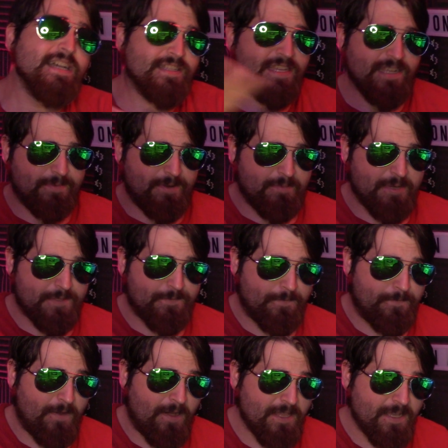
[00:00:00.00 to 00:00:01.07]
Thank you very much for
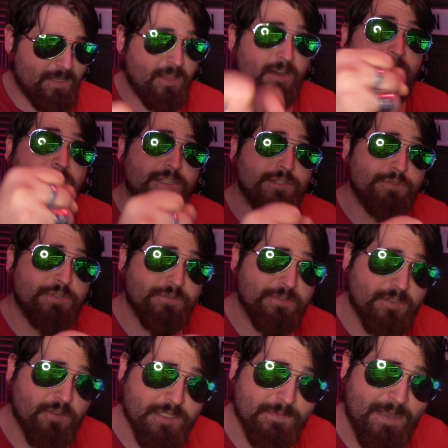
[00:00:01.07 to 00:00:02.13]
following along as usual.
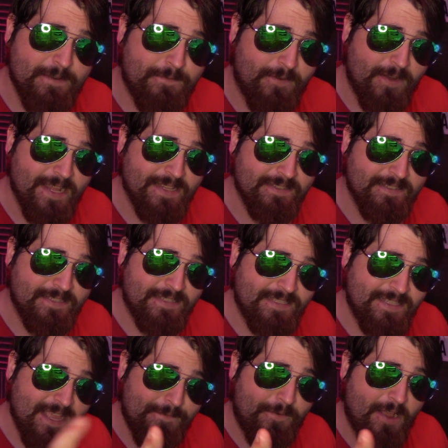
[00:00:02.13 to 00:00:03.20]
As always, my friends,
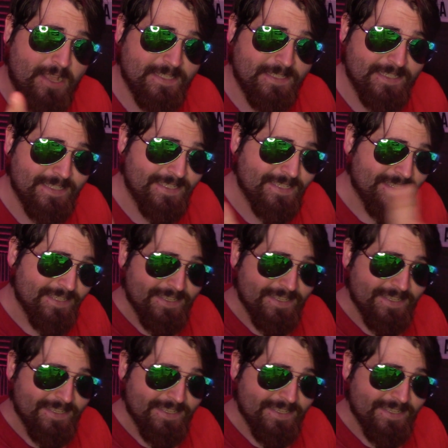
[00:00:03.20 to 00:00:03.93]
stay frosty